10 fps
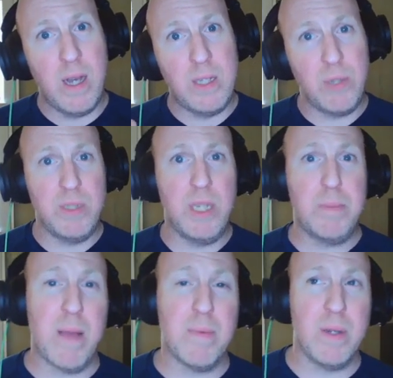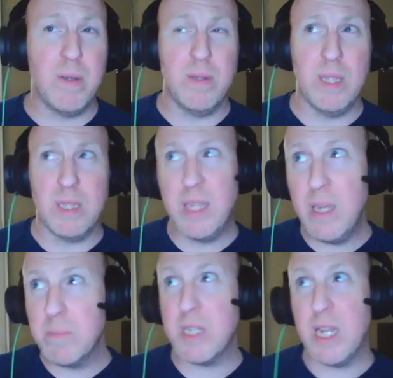do a deep dive into the
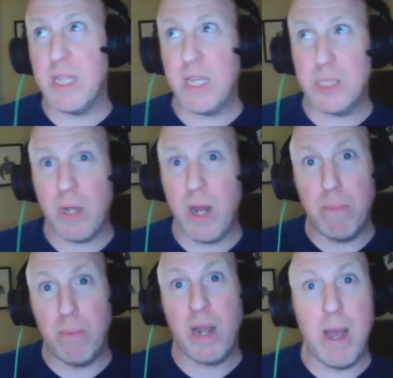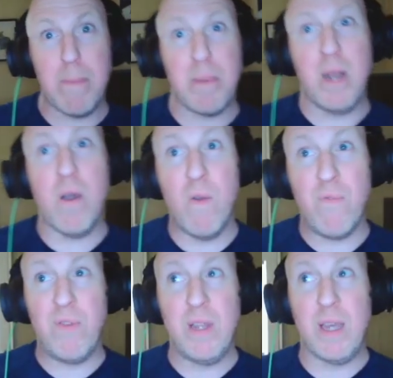themes that I think it's trying to bring up, and
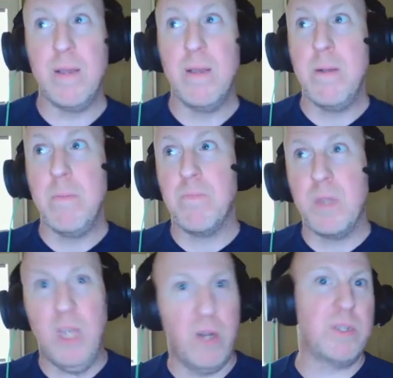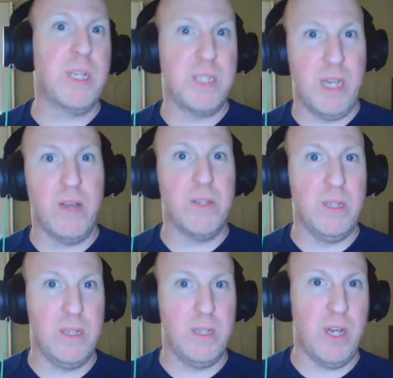hopefully, does it nail
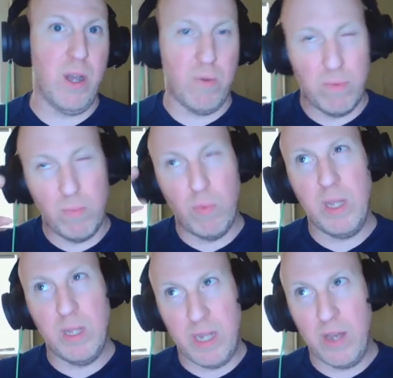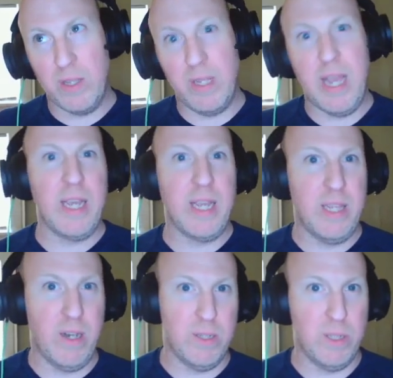the, will it nail the landing? And
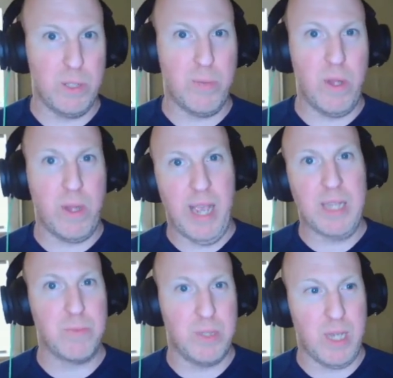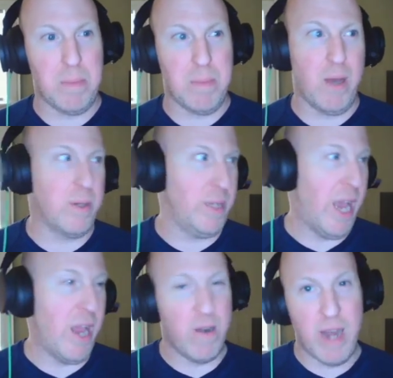then I'll do the spoiler cast and we'll talk about
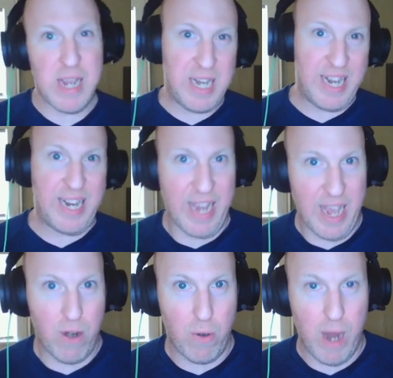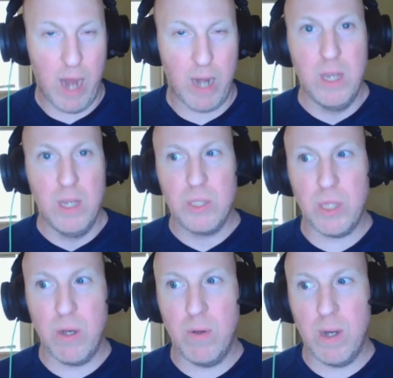yay or nay, did it hit or not?
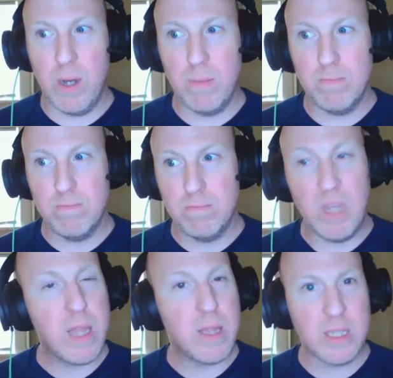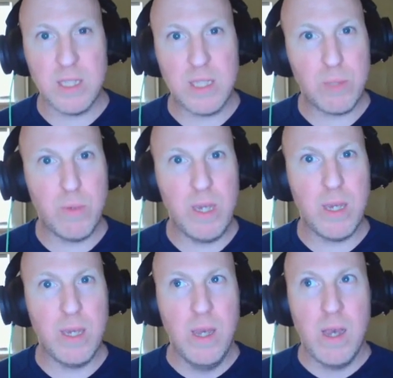So, that's it this
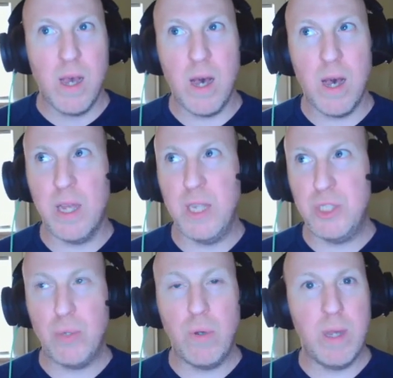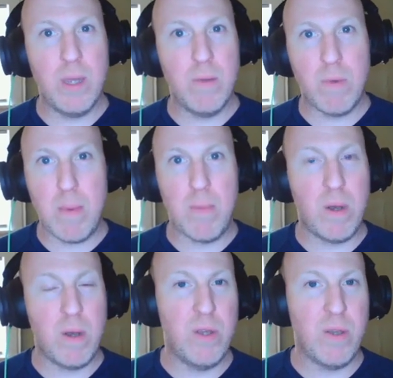week. Enjoy.
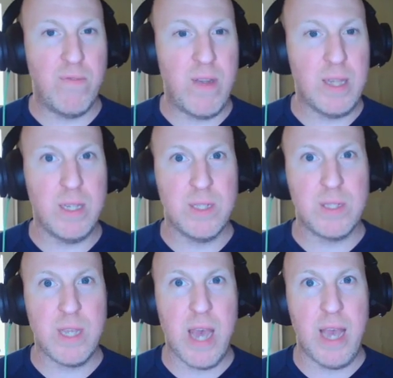Remember, you can find this